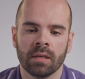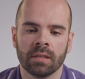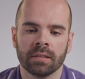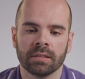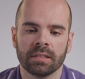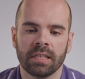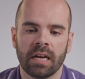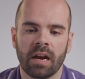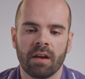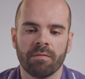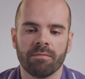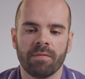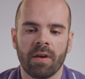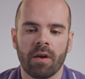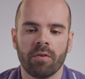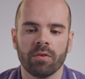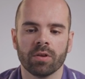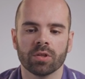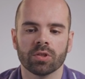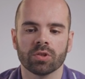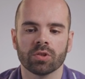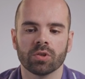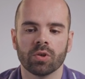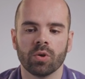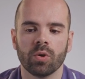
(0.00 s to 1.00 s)
There are
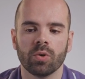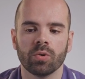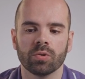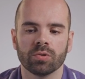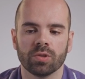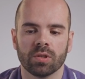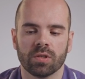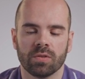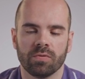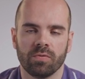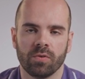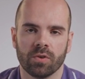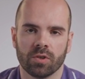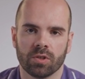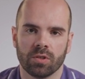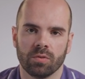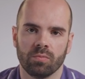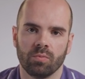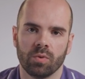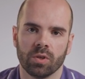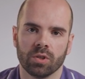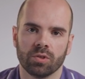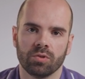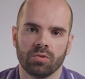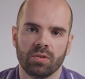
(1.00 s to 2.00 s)
various causes for
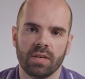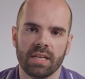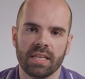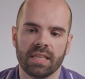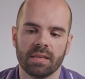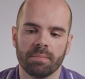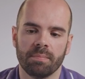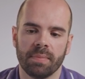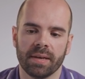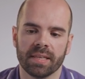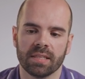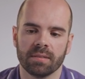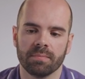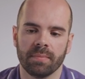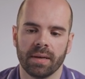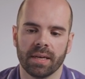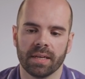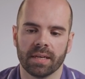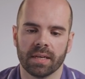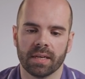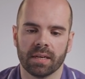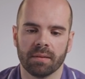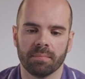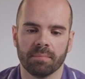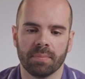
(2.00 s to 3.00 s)
someone to need a
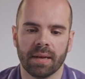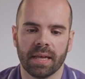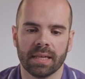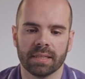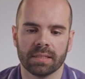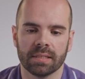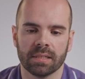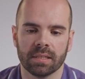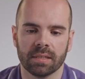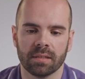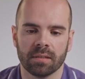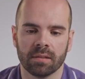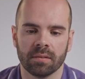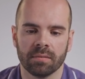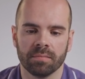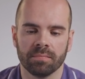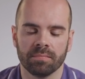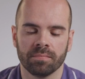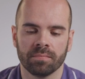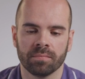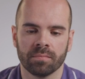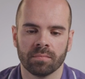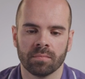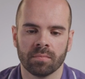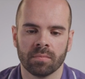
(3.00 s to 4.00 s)
pacemaker implanted.
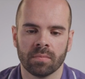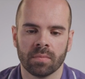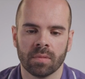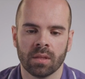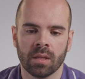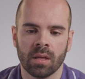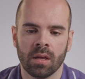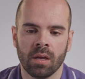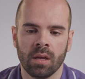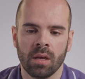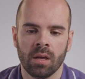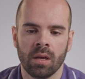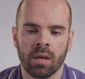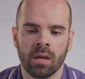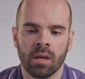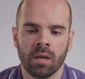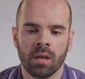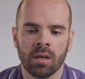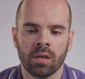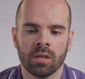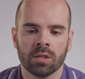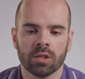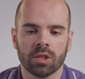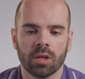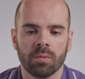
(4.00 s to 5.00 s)

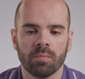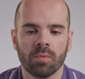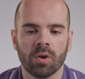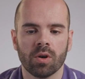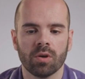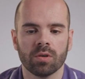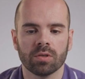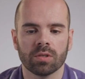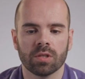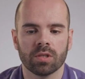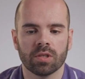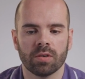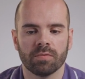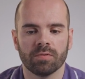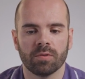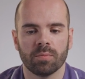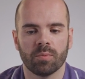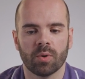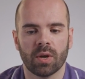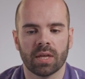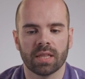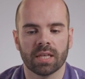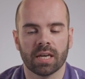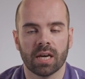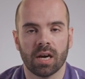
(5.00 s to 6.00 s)
Some causes of the
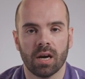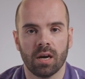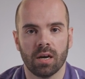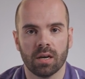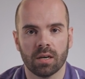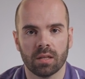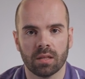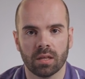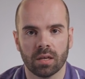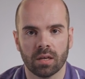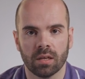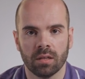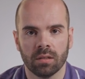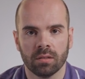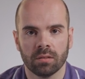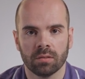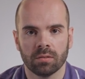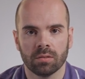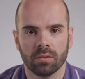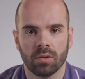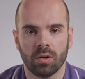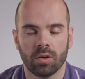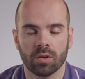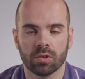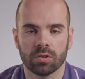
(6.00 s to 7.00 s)
bradycardia,
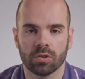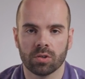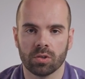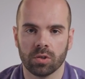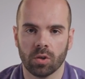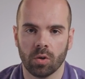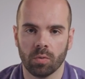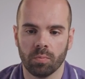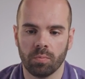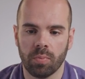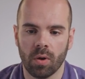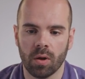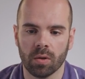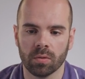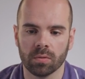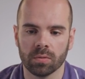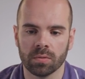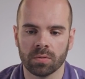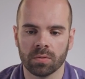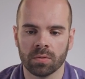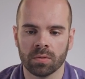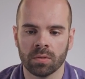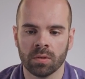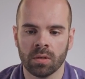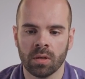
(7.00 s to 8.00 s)
or slow
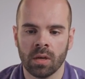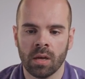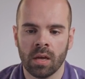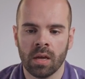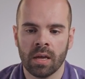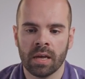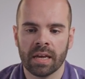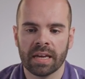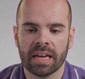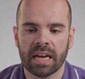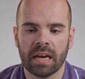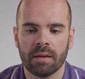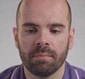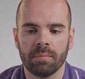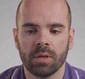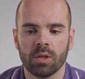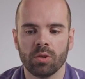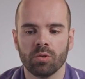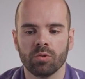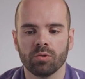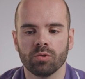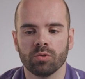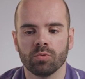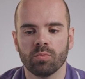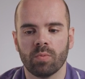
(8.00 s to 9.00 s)
pulse, can be
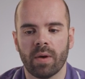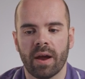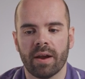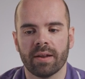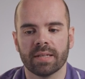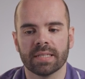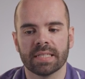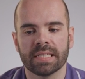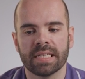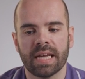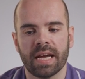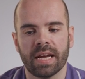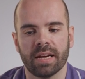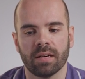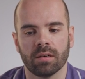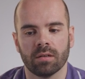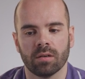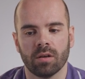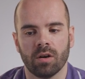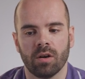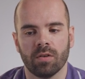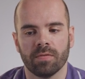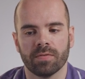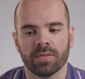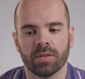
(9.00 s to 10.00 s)
due to wear and tear
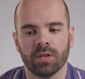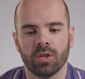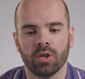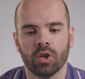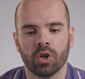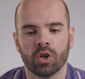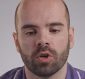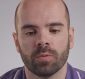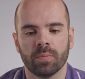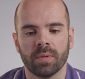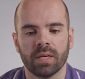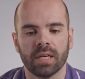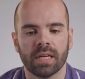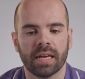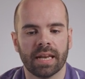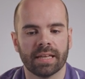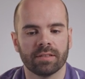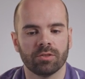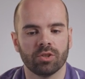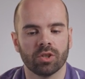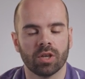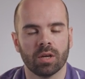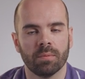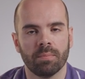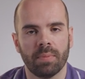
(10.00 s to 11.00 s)
of the normal
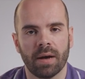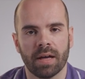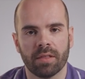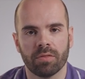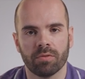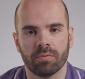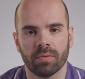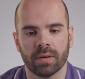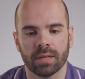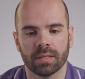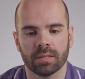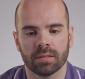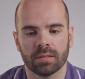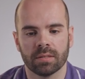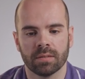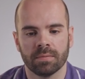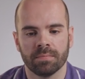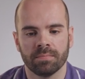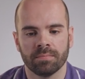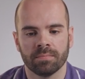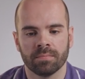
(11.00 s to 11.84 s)
electrical pathways.